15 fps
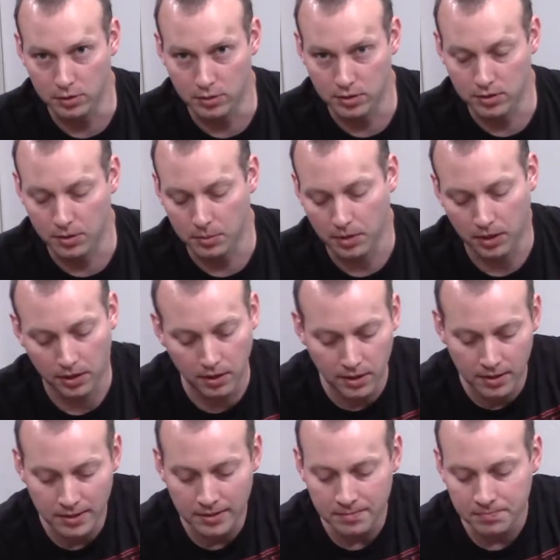or something.
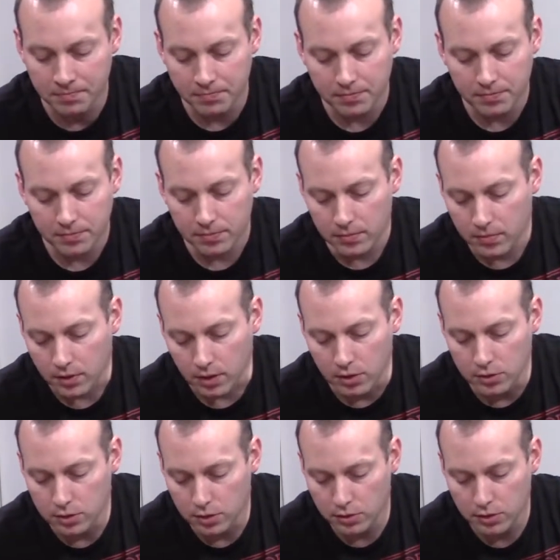
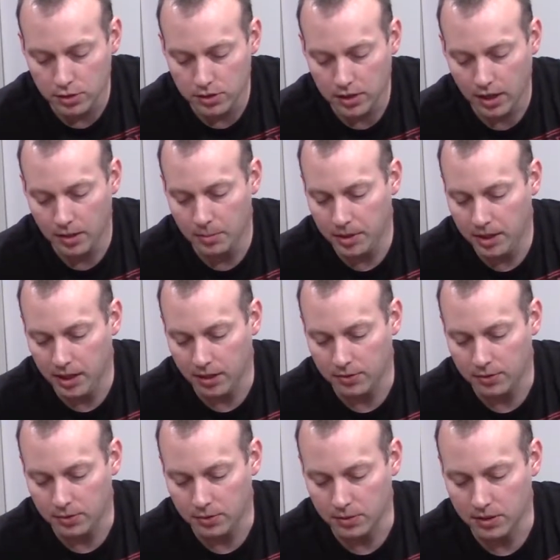So just kind of be
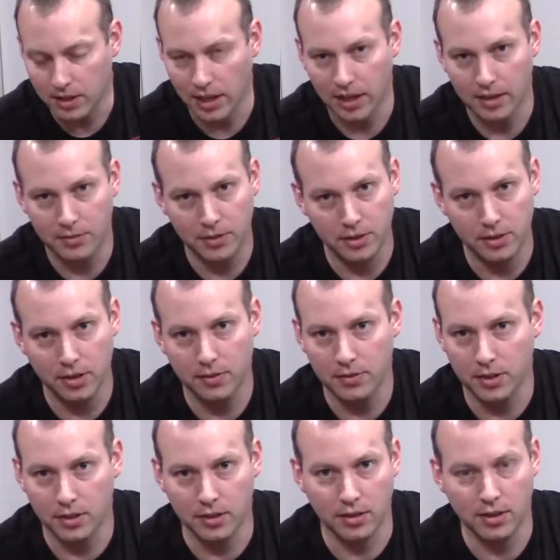careful with that if
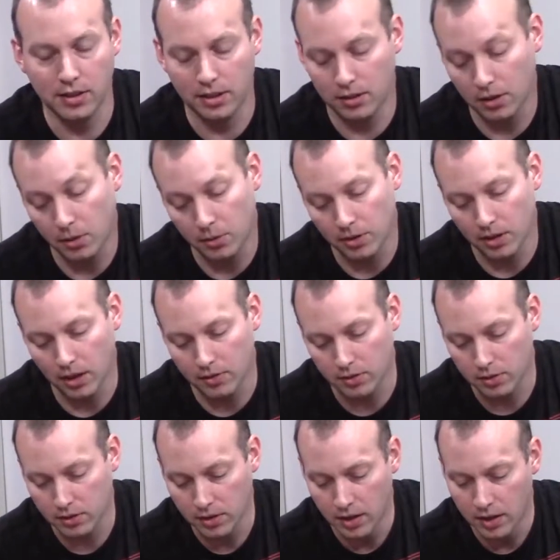they're I think lower
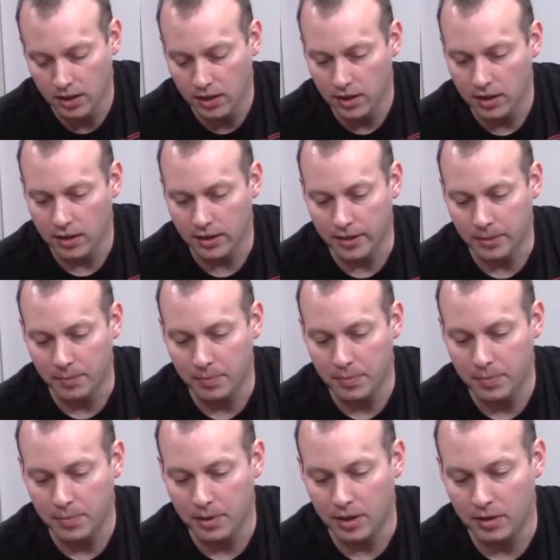level.
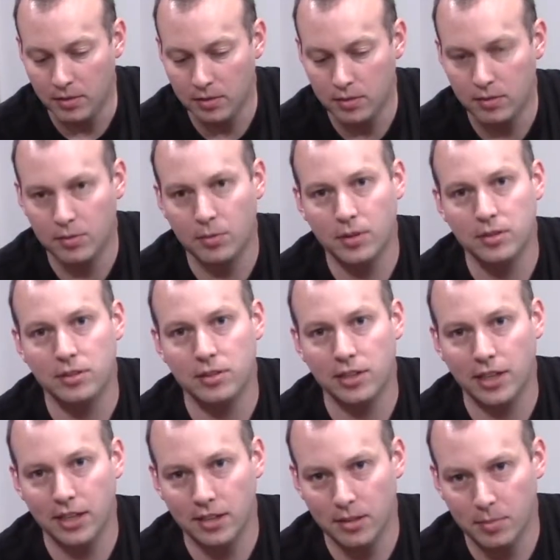But once they're
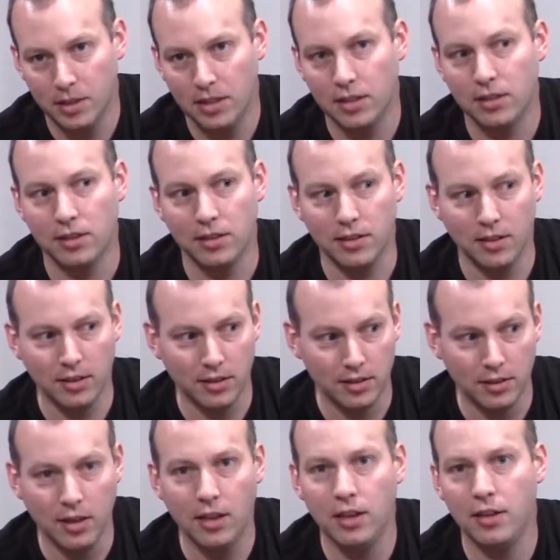getting to be
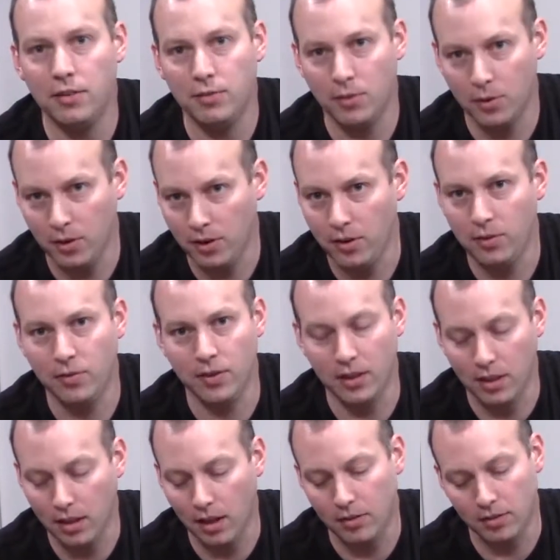3rd, 4th,
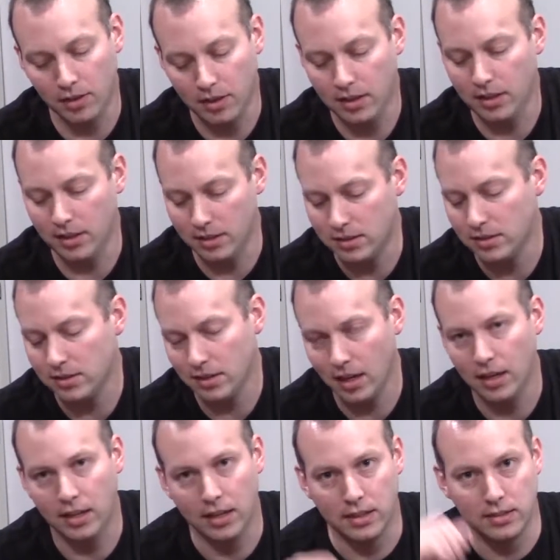5th level, I think it's kind
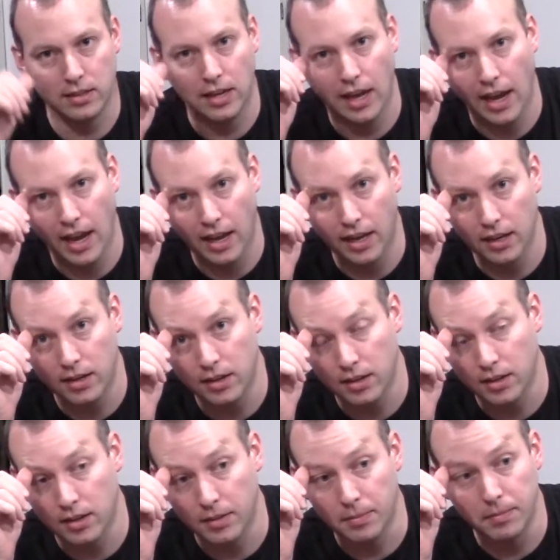of easy to add a